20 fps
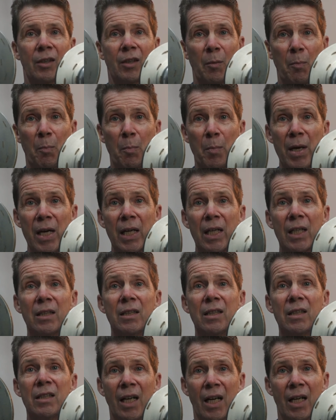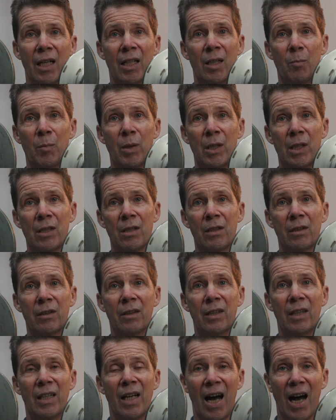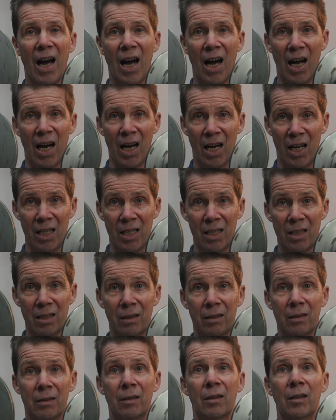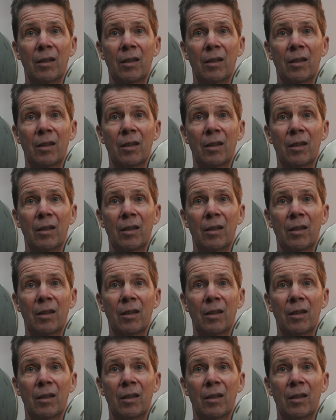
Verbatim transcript: The bigger the diameter, the higher